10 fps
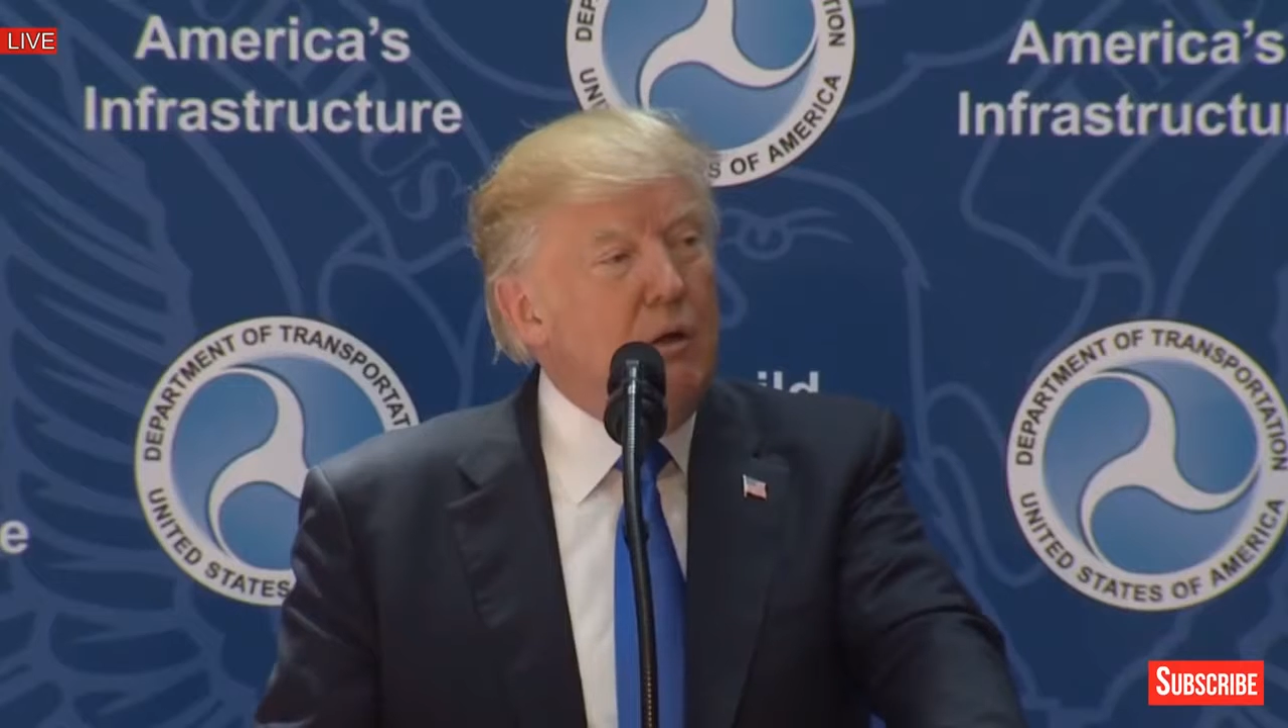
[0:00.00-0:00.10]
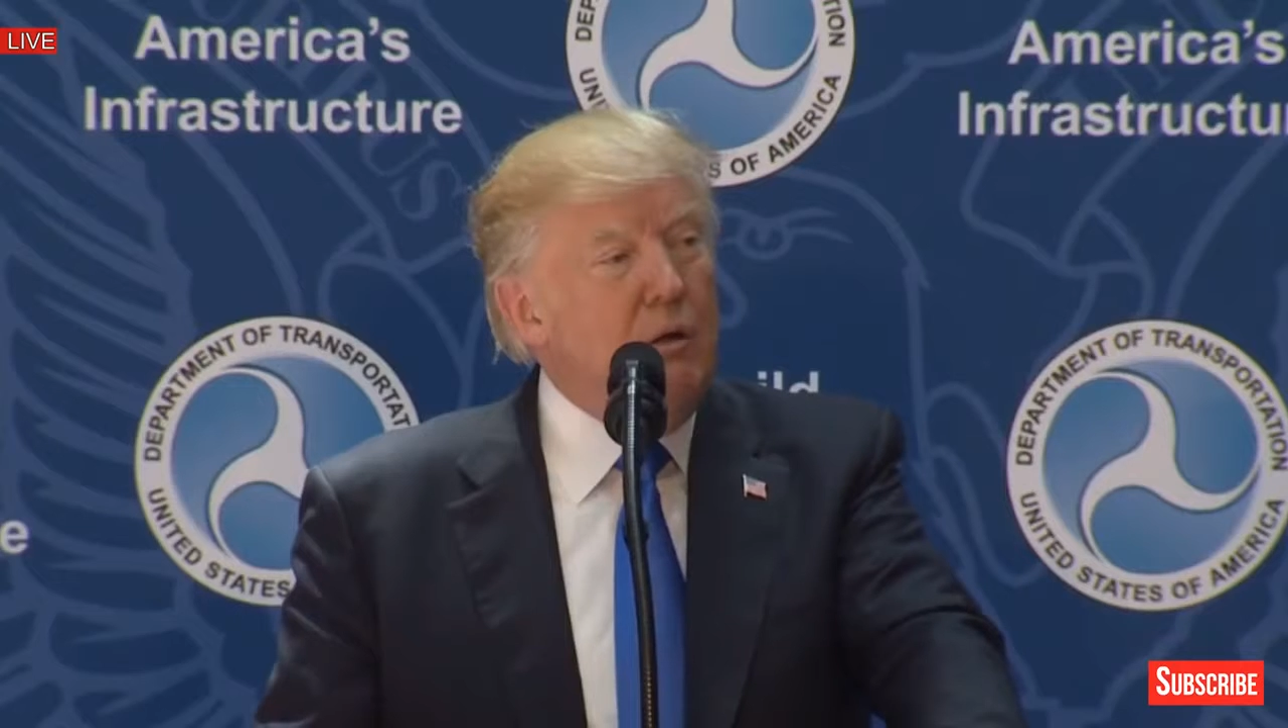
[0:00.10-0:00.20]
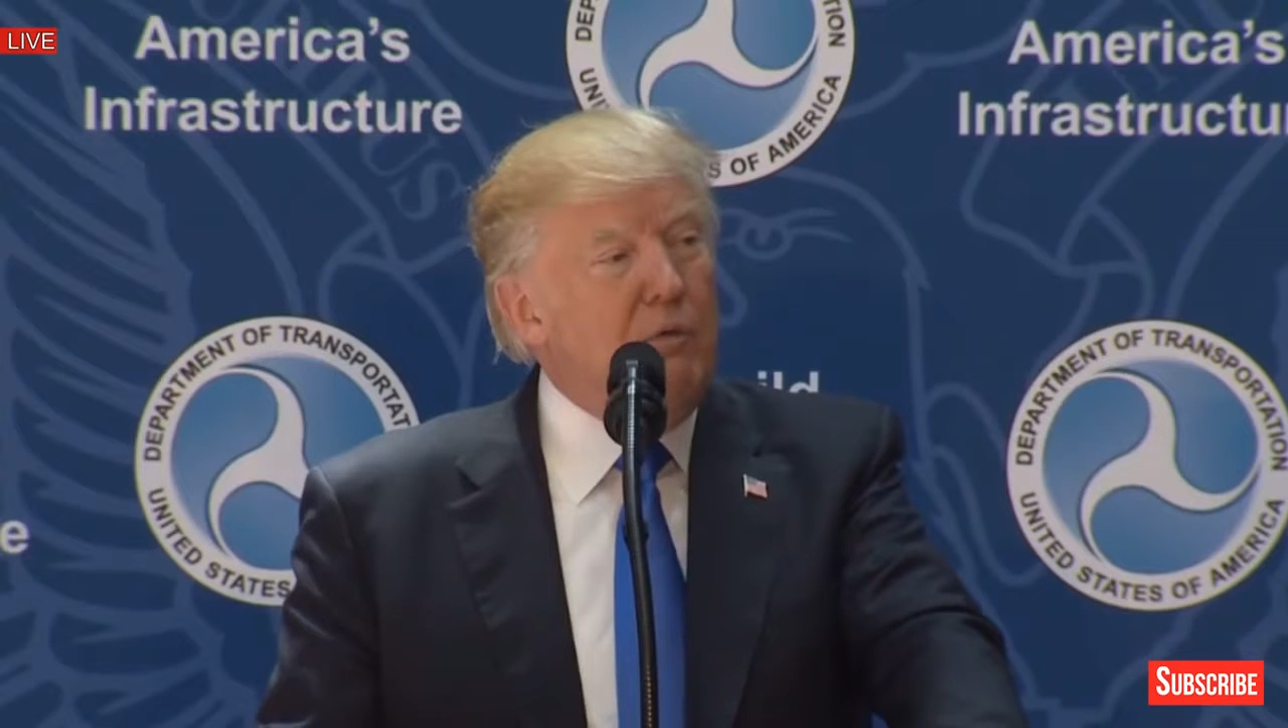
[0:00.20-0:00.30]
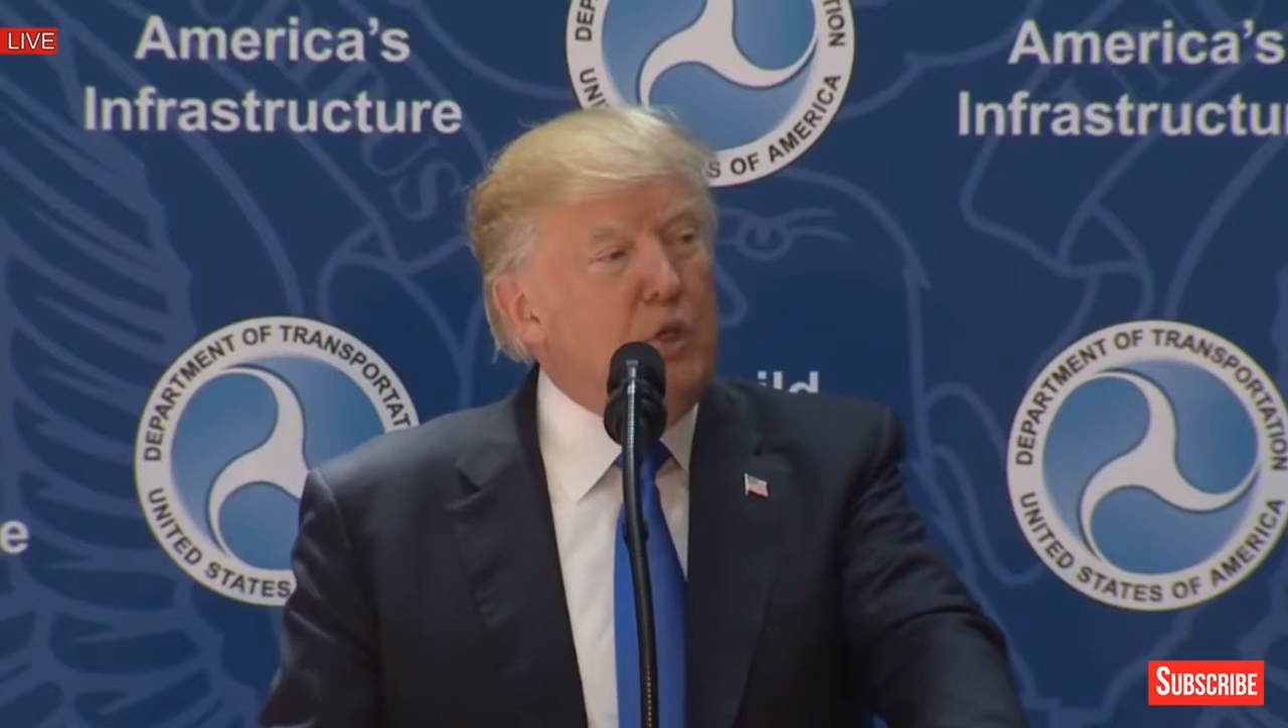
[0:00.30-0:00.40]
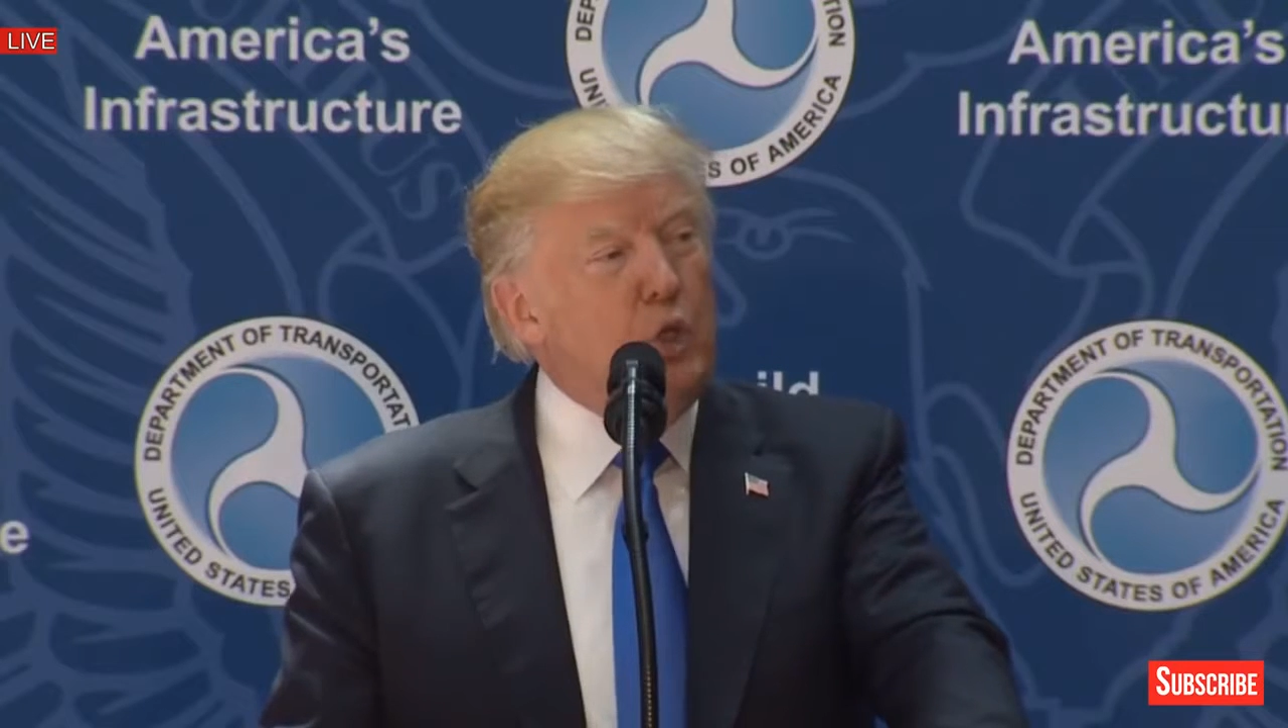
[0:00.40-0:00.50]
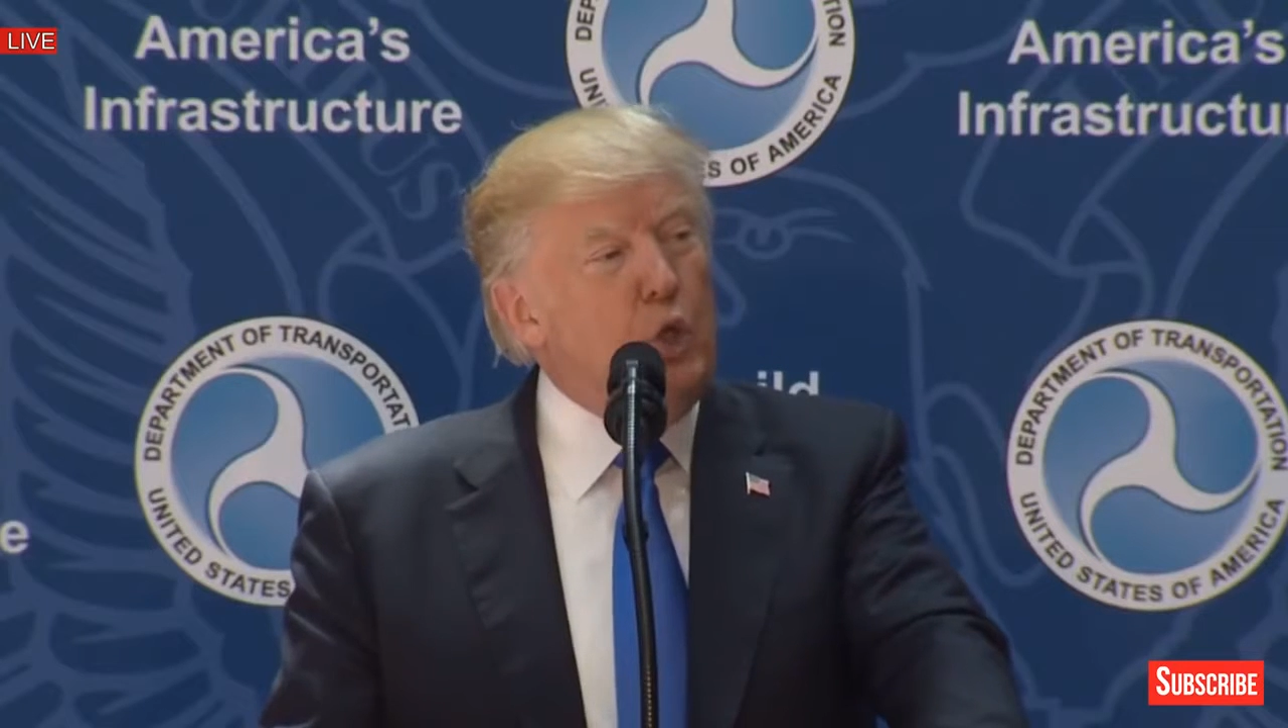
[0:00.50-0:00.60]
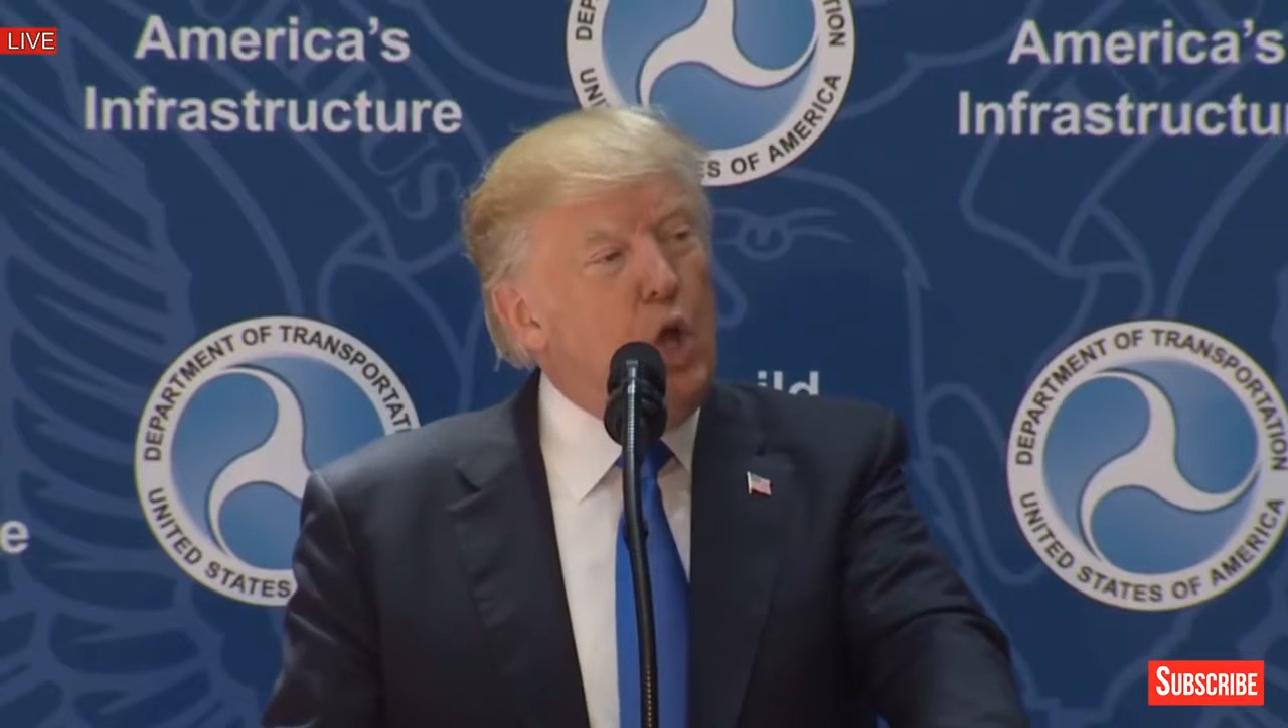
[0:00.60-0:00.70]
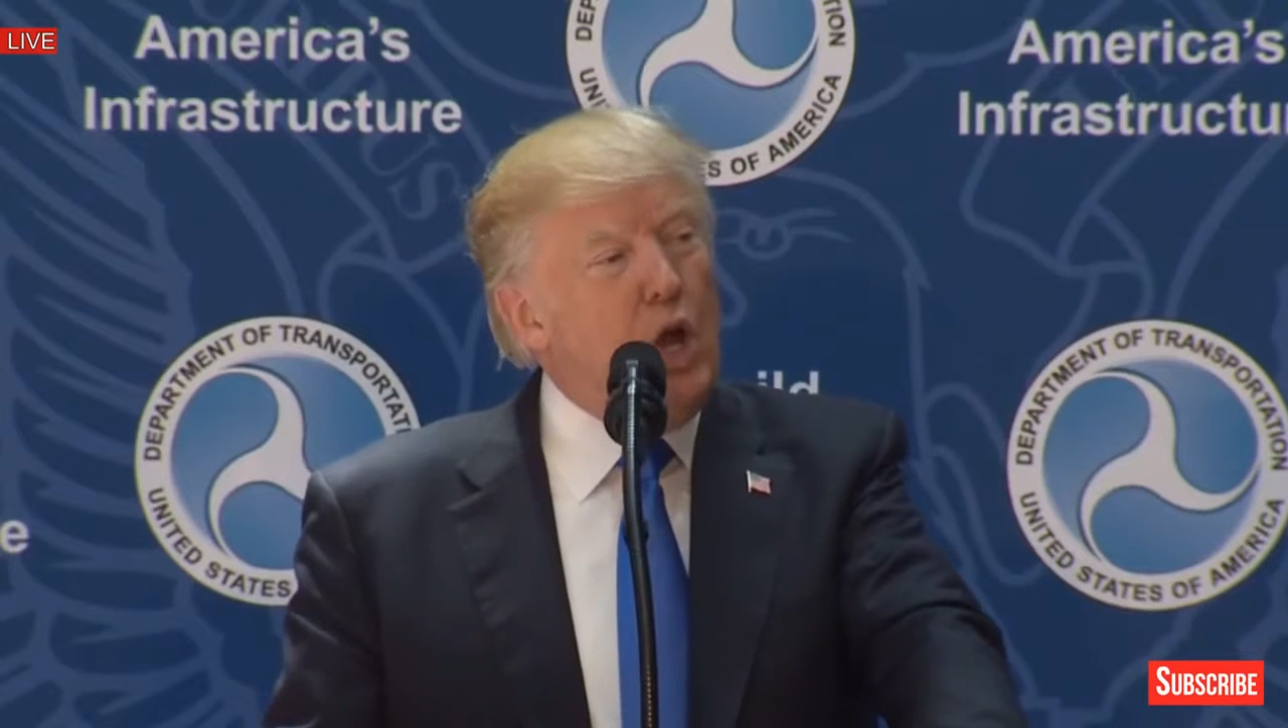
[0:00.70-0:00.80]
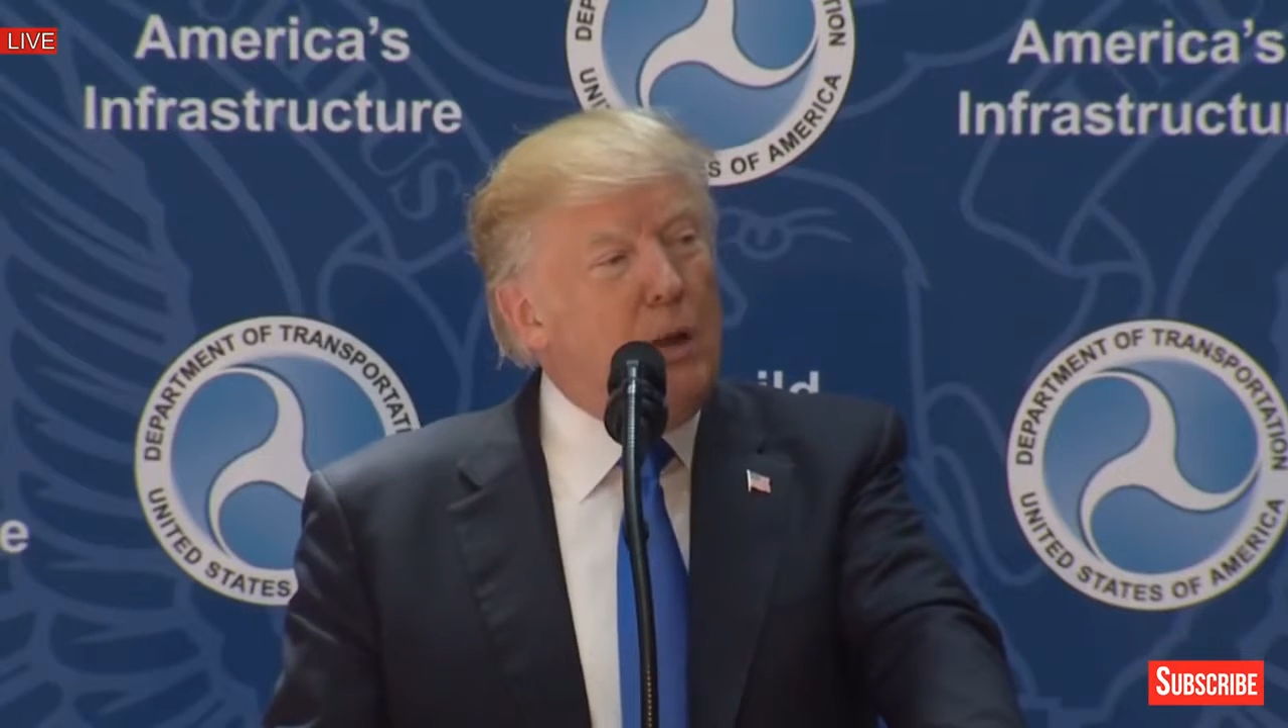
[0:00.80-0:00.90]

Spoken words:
For too long,